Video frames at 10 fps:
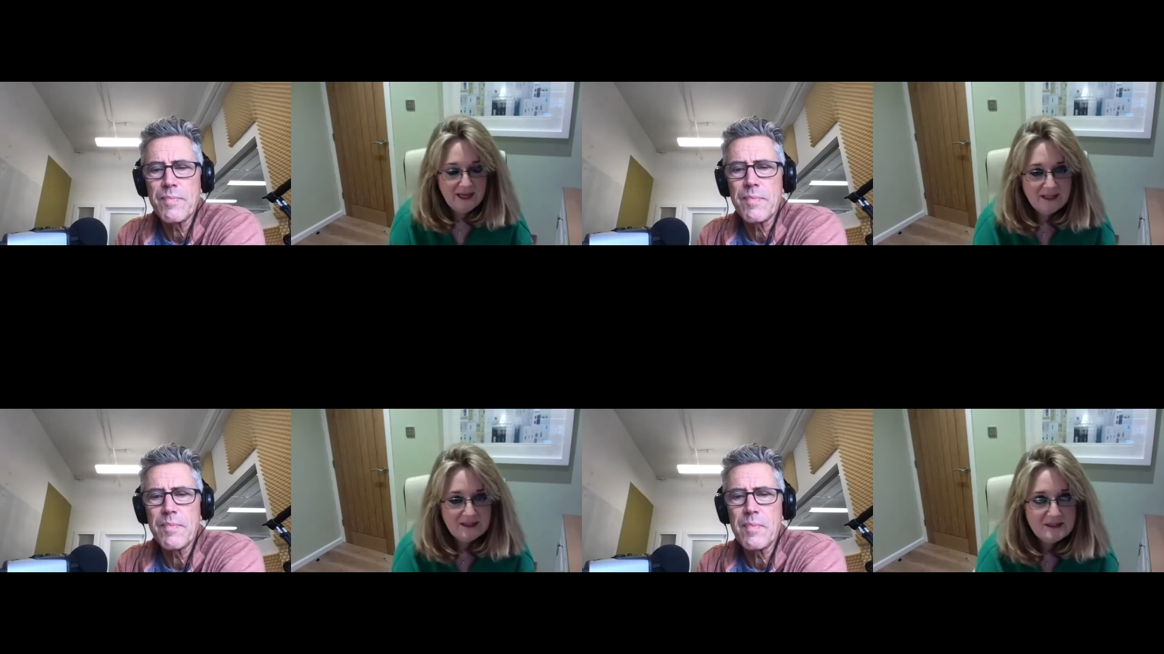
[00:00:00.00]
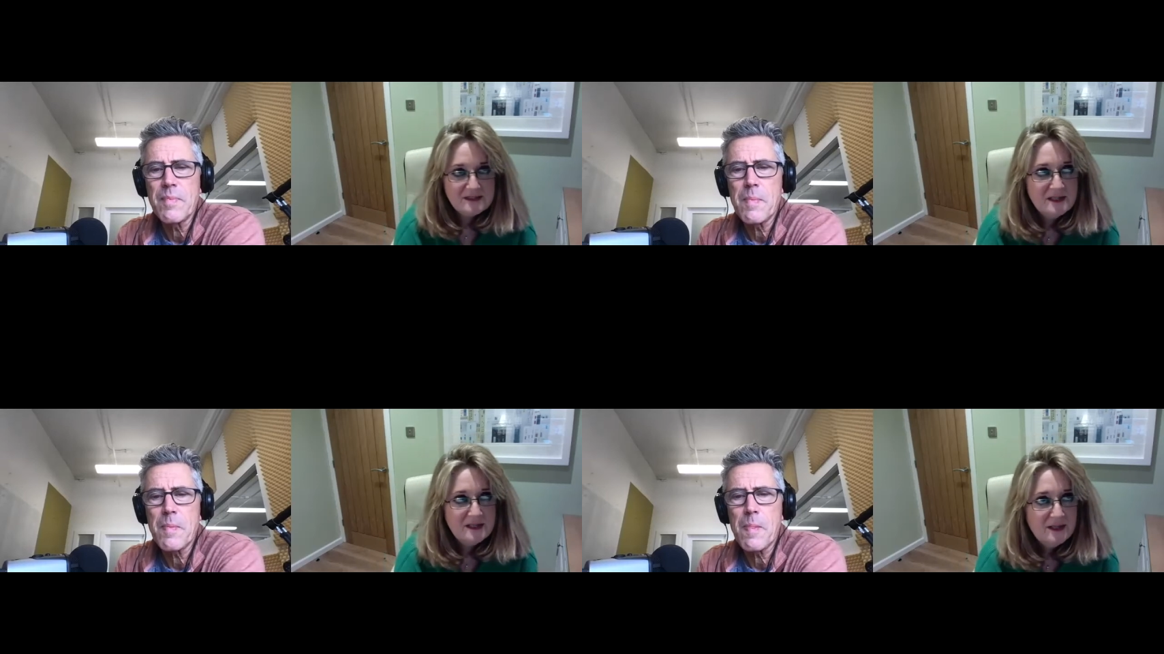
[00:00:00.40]

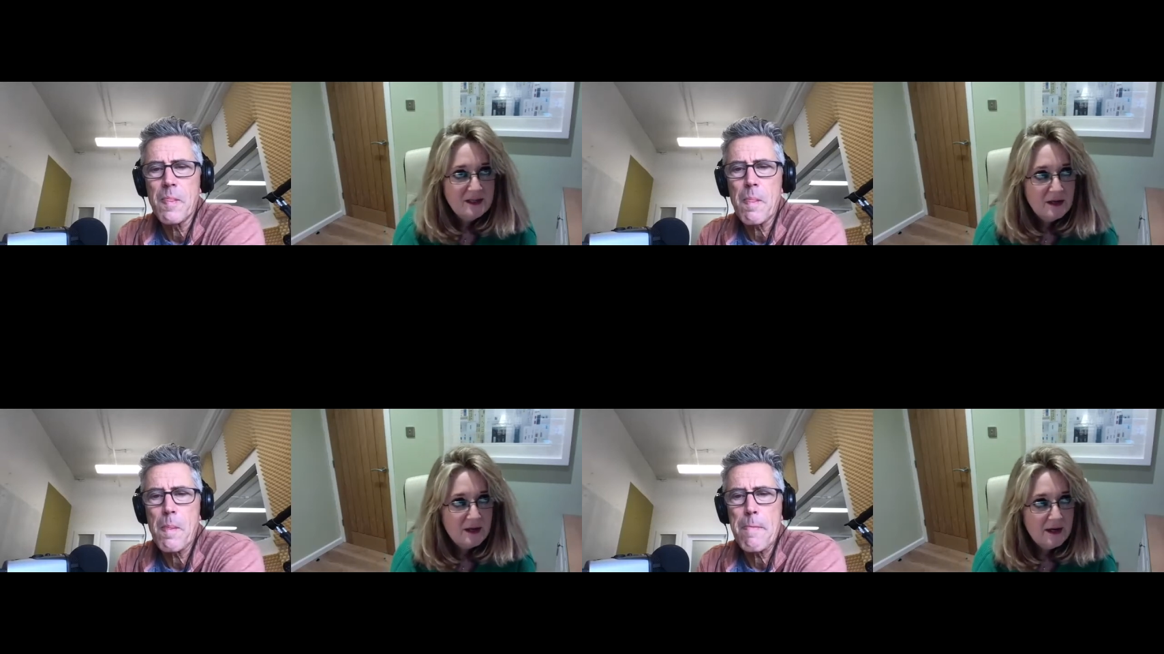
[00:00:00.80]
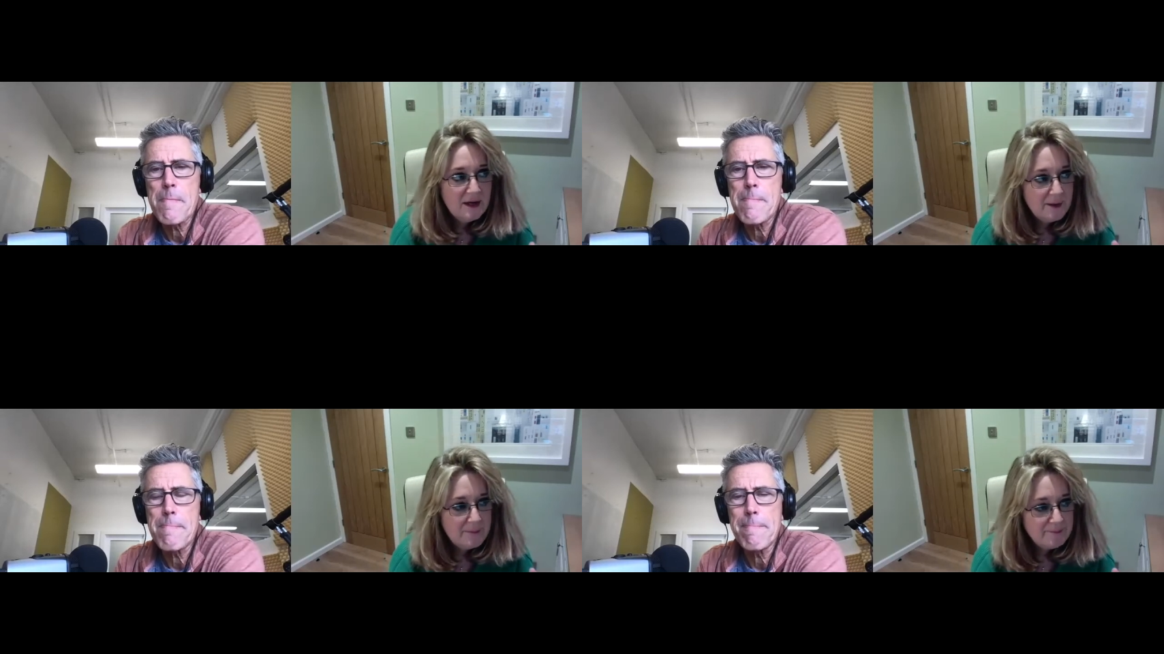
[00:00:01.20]
Speaker 1: and
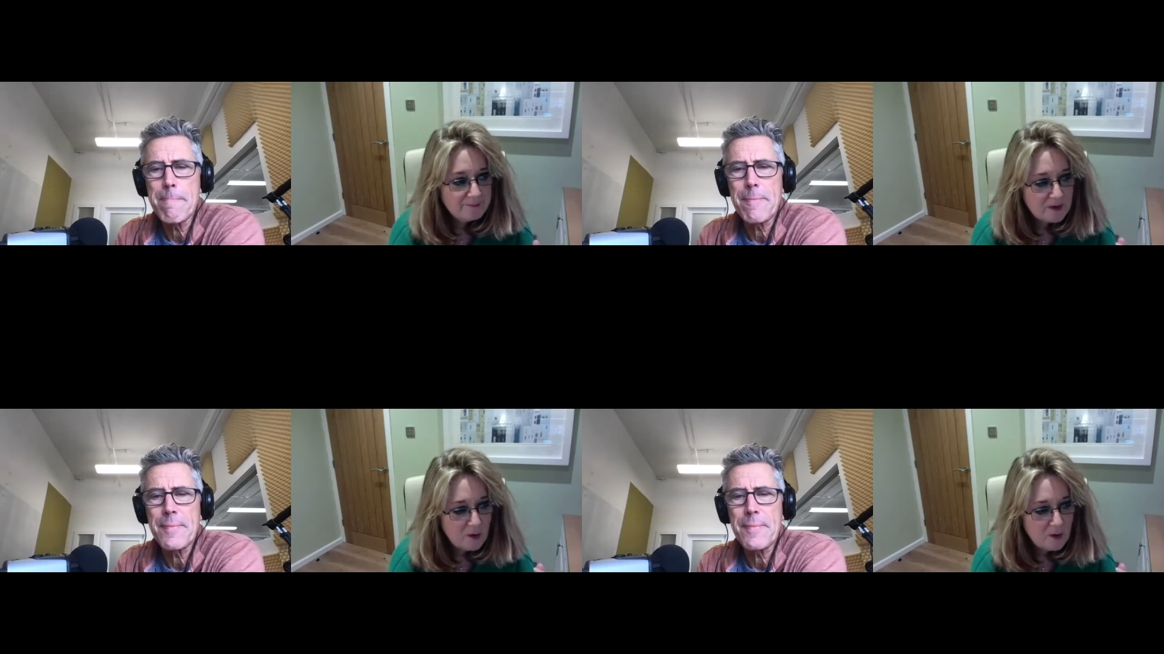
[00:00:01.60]
um,